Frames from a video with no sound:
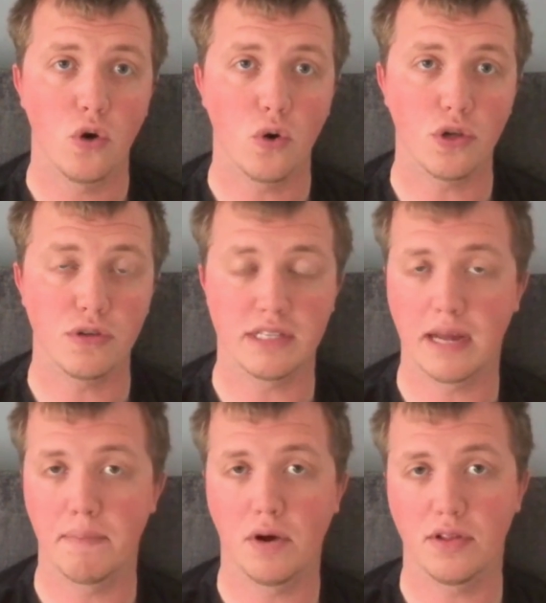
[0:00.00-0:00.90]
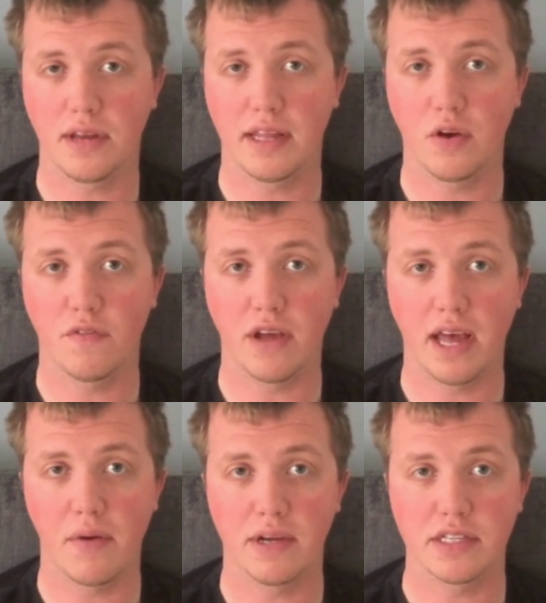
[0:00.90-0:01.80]
or using that model in other
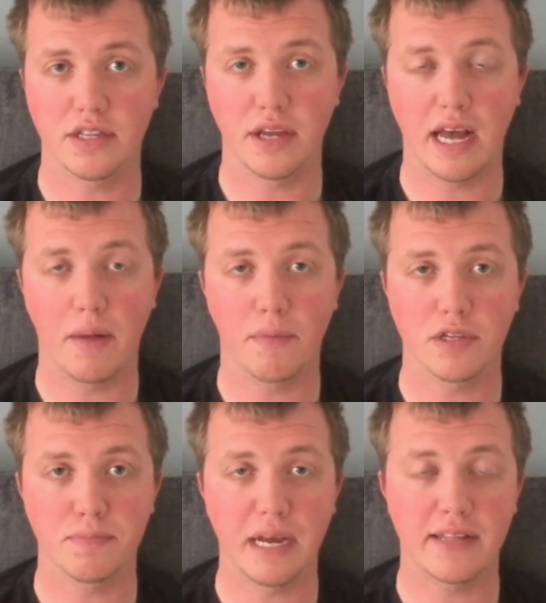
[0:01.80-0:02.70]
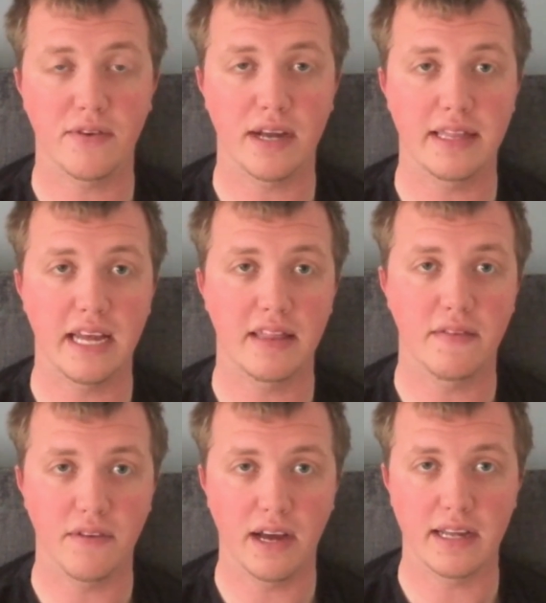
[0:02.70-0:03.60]
areas to help us better
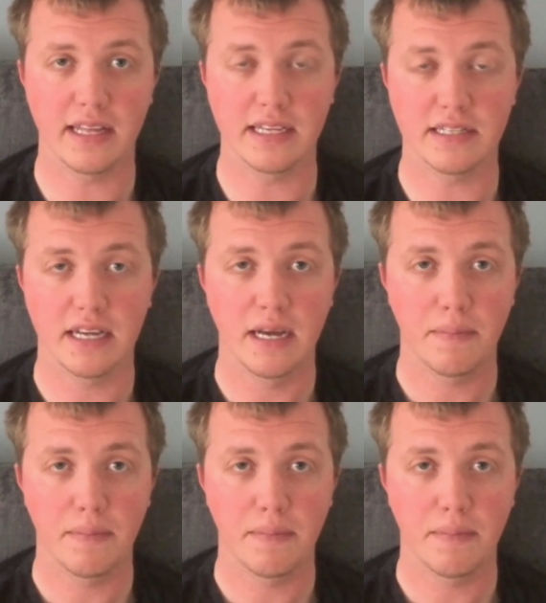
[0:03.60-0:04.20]
identify these